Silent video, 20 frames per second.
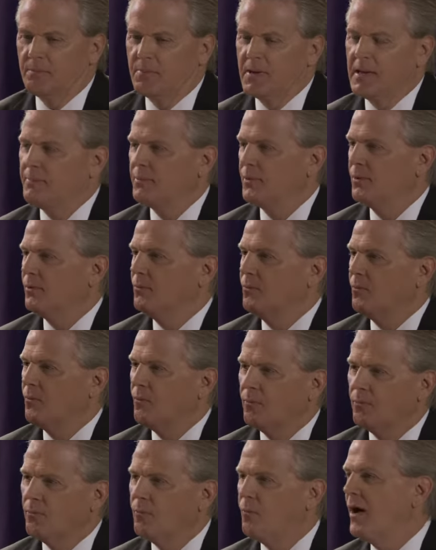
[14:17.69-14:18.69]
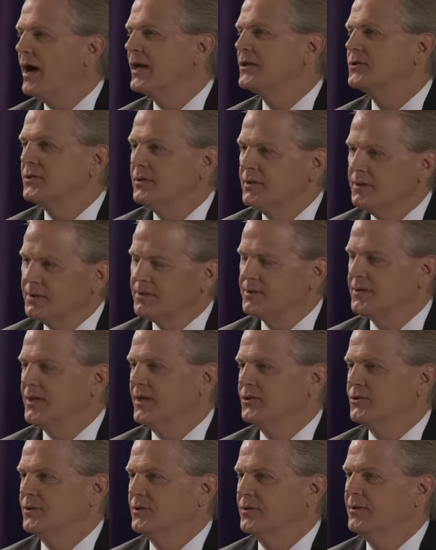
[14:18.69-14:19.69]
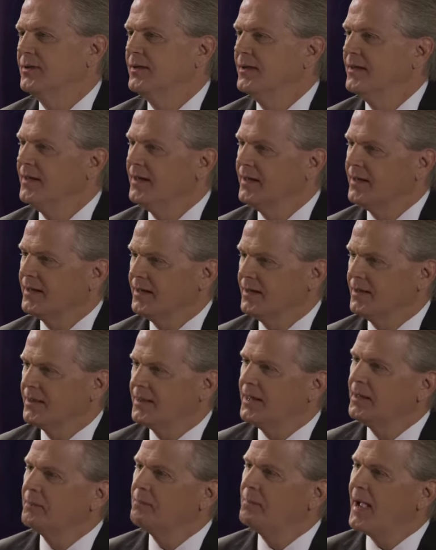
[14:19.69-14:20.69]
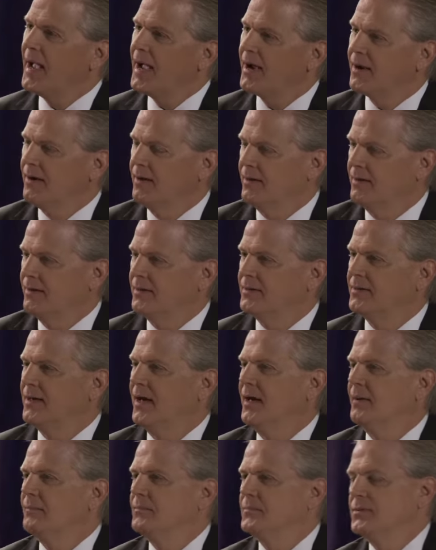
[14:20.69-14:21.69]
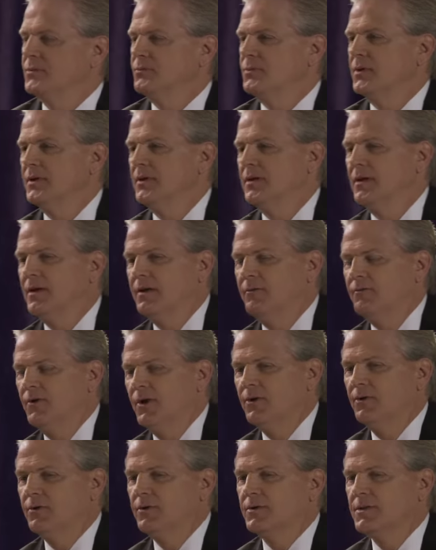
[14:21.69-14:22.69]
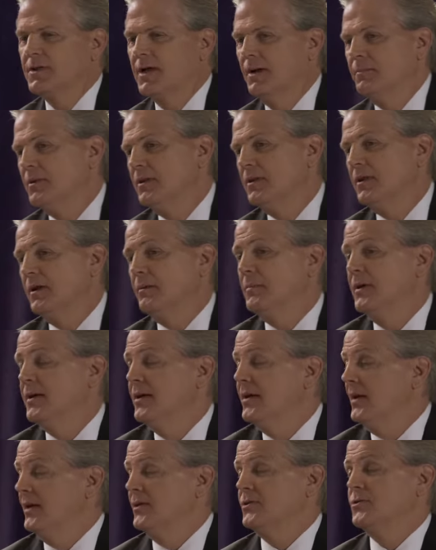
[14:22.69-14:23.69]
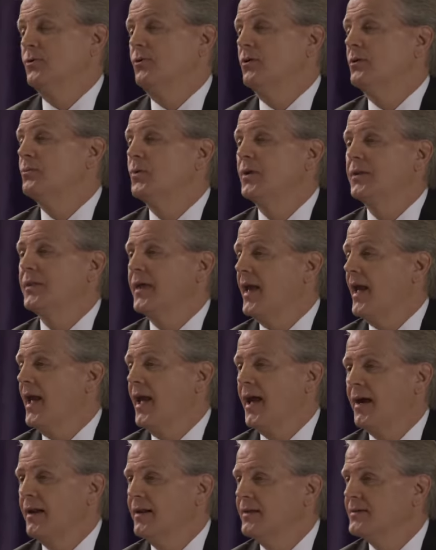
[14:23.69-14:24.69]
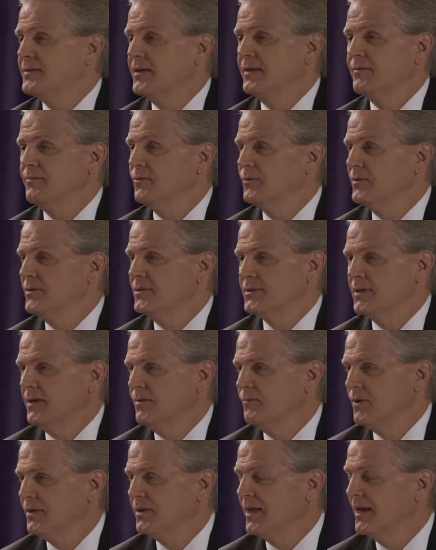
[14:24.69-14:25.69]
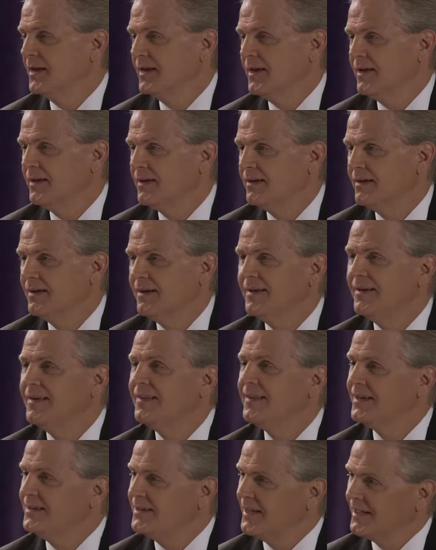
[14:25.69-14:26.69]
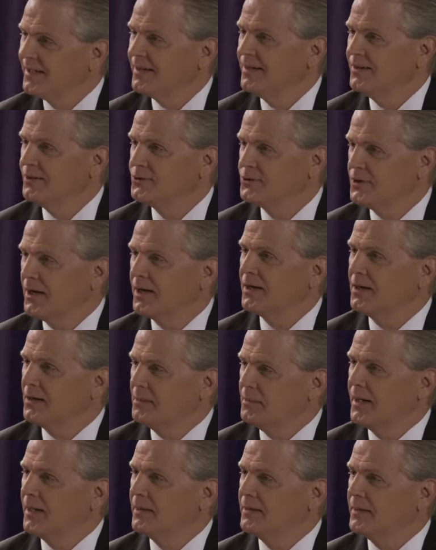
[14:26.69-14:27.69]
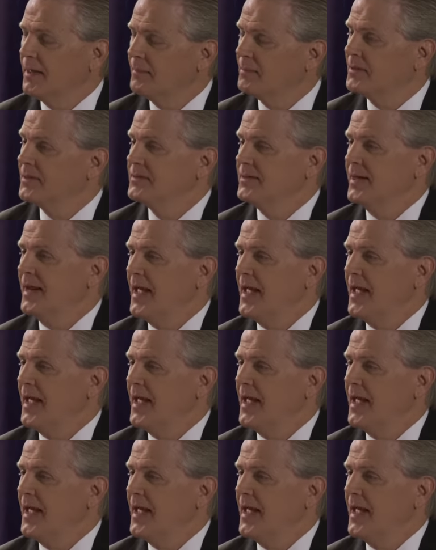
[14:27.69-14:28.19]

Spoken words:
people watching this session can think back on the times when a vendor has come to them and sold them what they had instead of what they needed, they take a little chuckle about that, because it